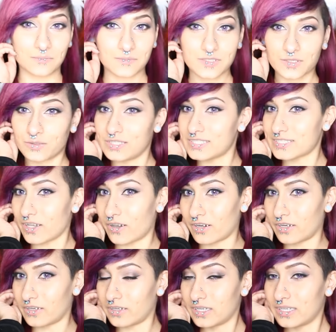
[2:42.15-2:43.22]
So these
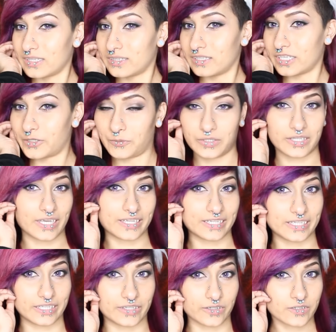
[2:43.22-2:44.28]
are the Kiwi line
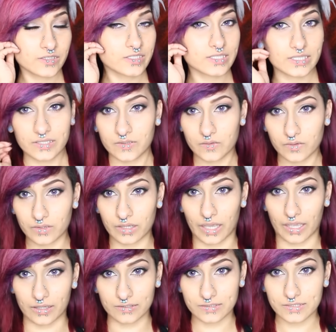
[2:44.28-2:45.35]
ears
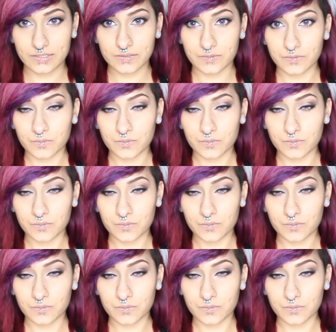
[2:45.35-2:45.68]
that